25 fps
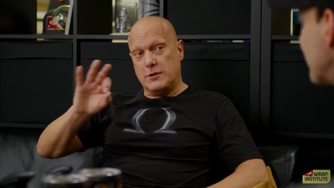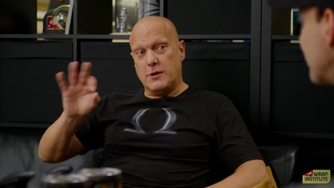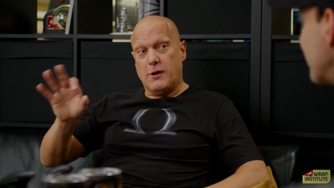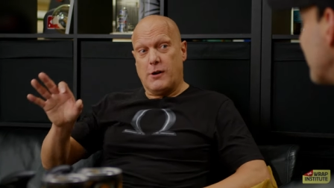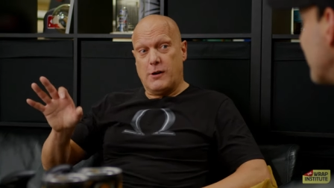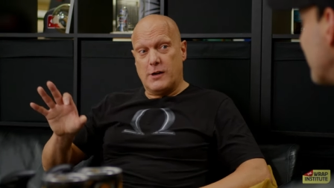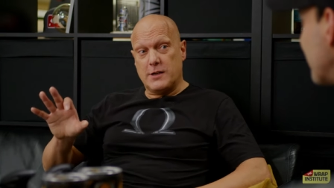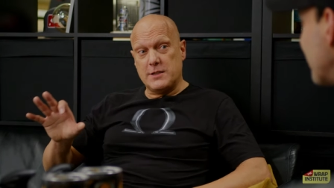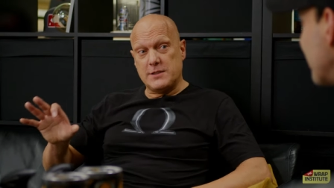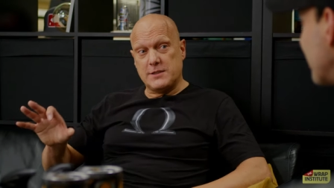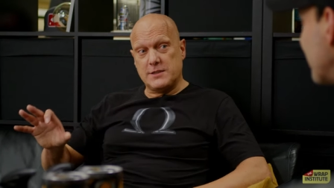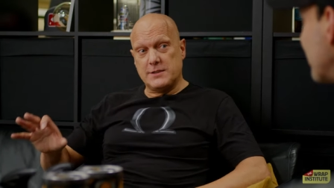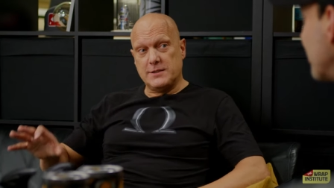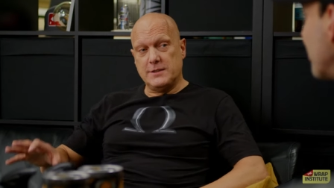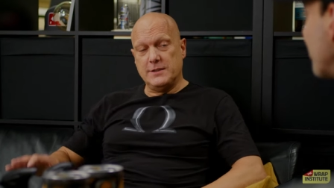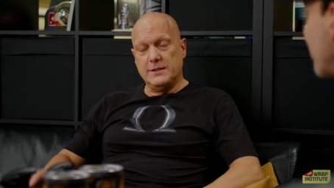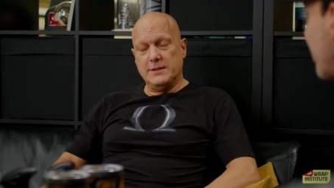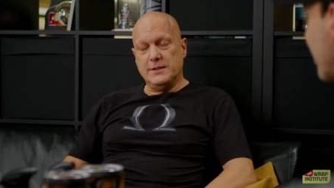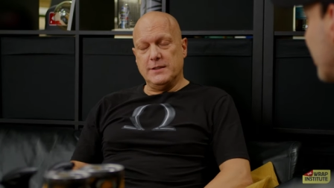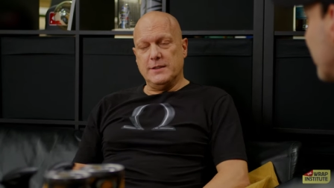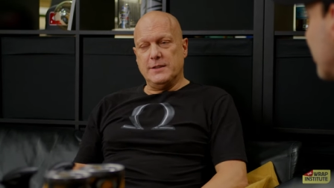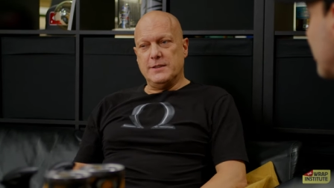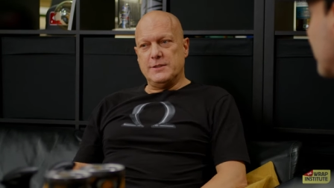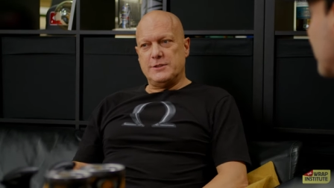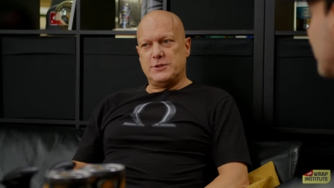on cars.
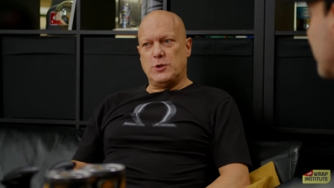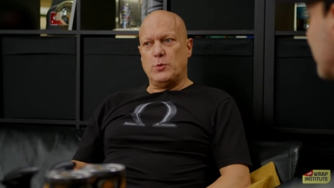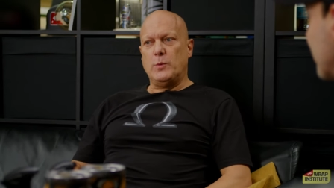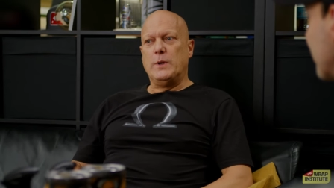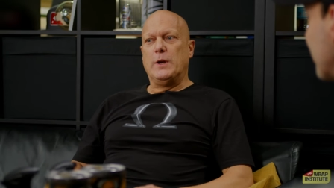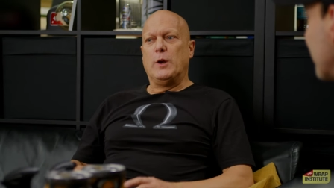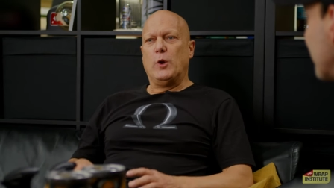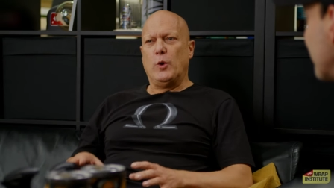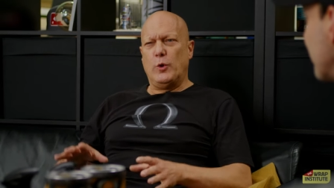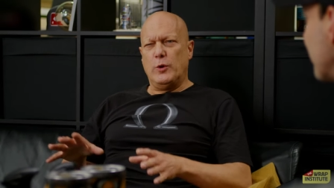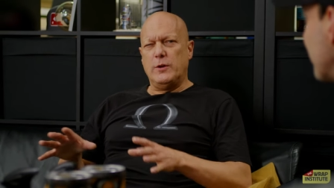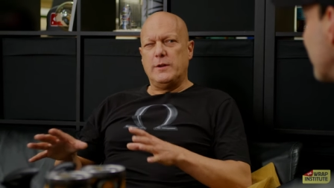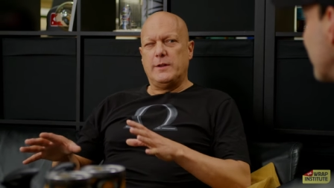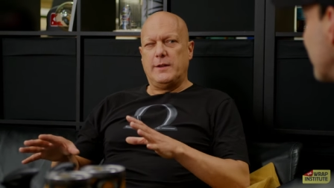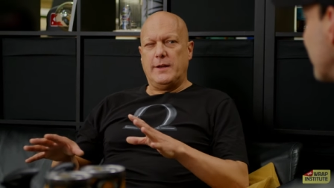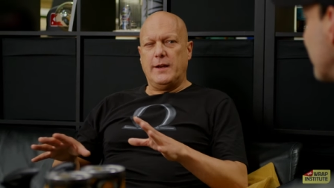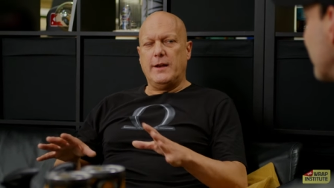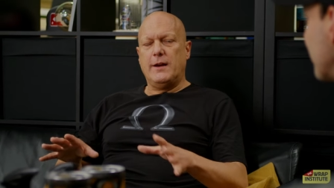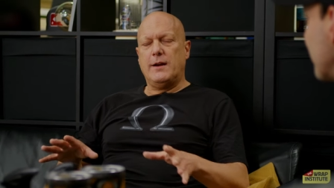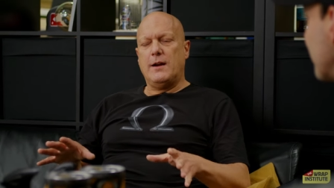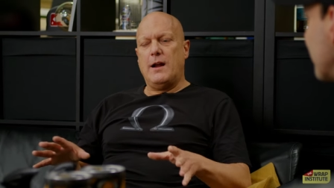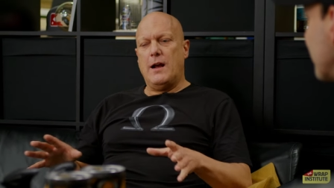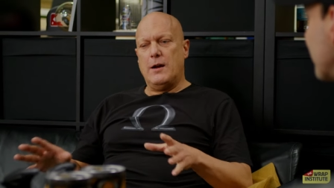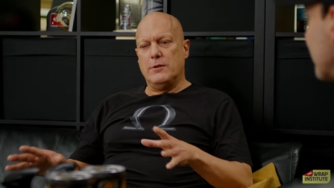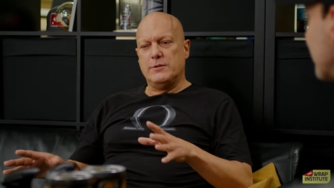Okay. So we learned
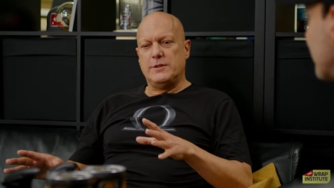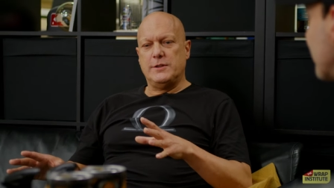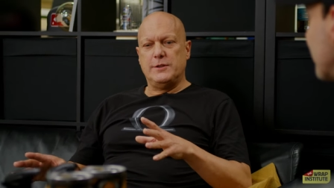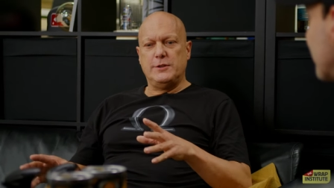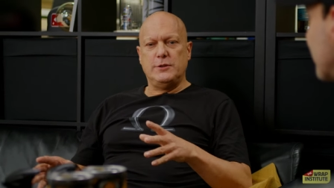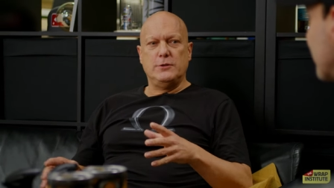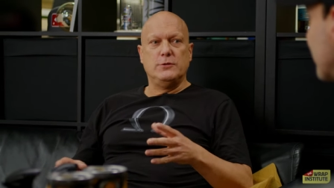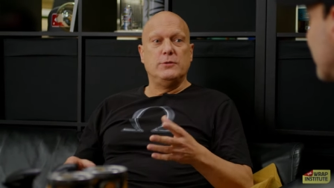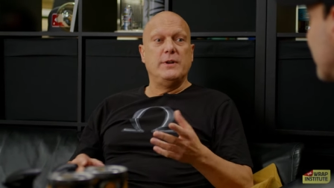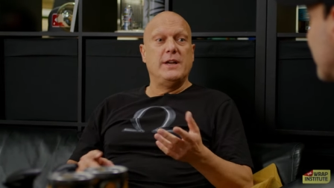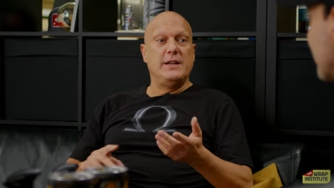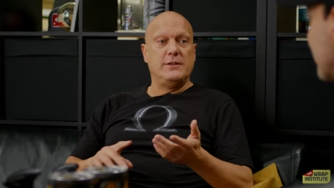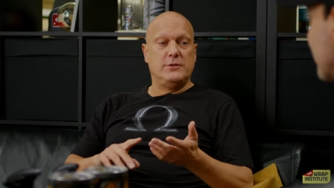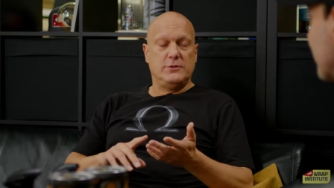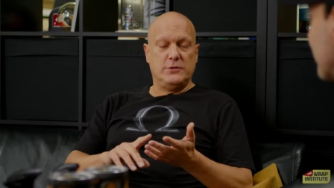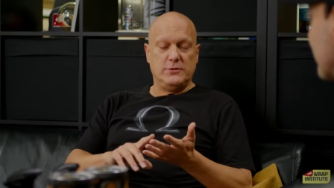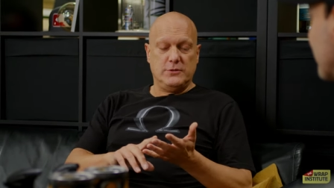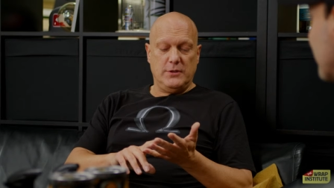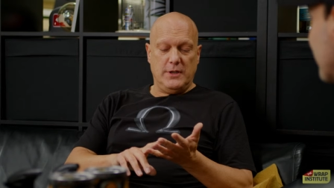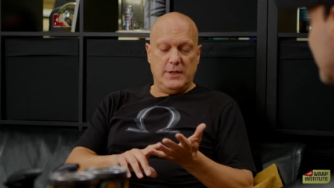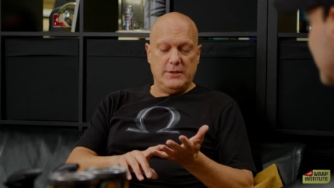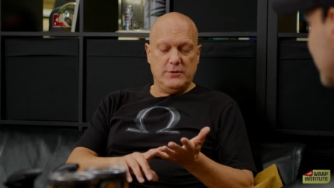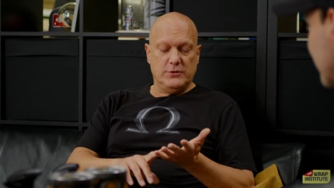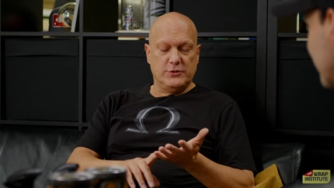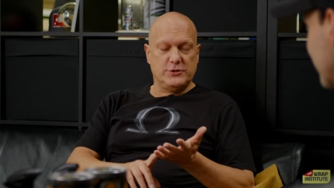there how to do
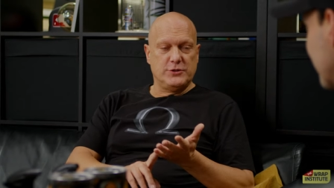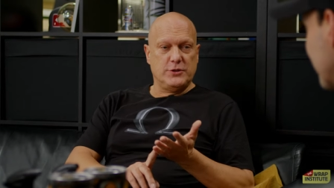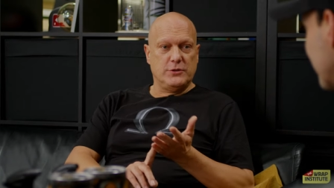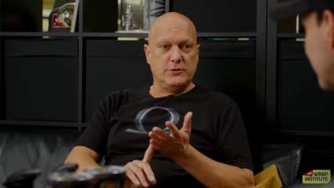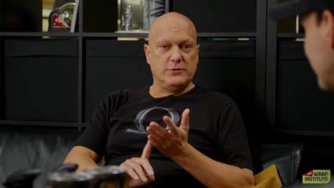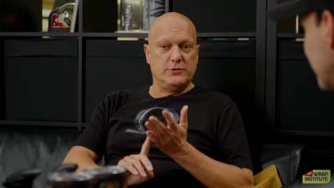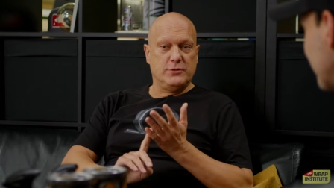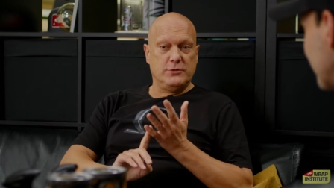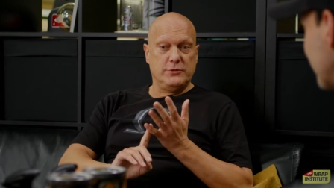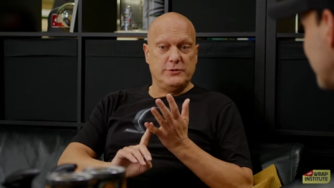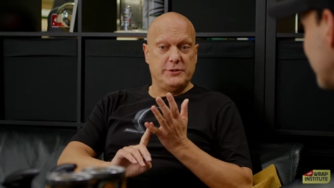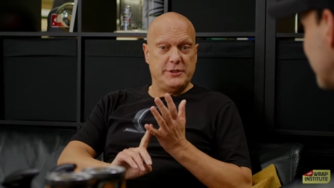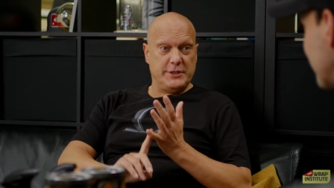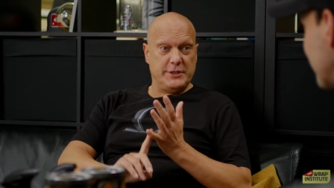into and also to